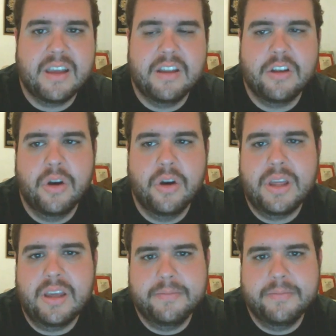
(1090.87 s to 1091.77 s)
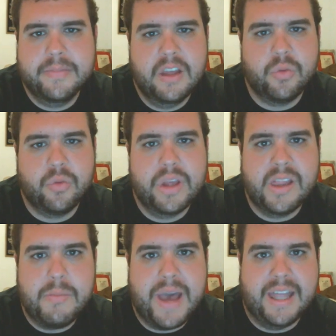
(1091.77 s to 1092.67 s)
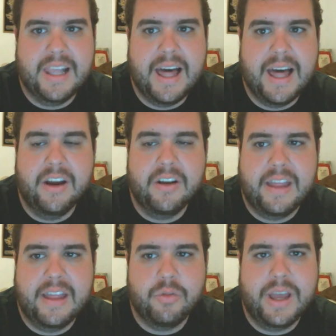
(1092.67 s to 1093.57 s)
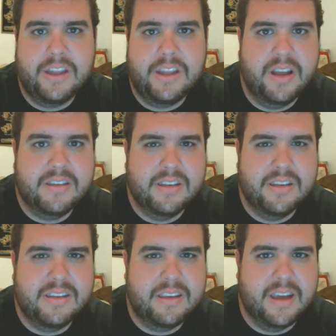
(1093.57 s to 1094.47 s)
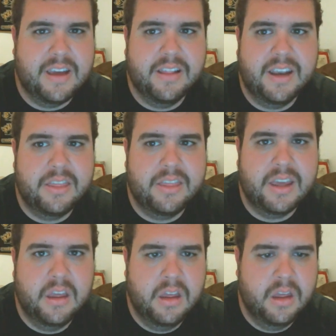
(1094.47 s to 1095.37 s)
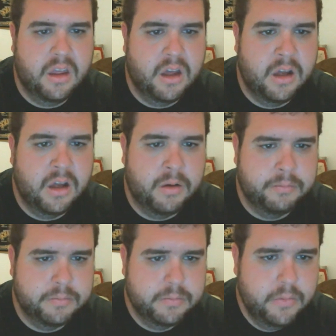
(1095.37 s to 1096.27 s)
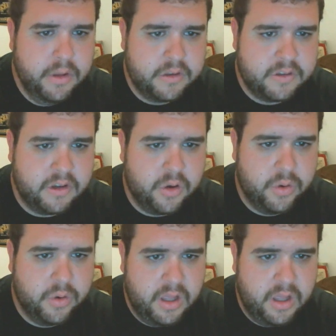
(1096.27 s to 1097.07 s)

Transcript: Cody is a really bad liar. That's why he tries to stay silent, I think. So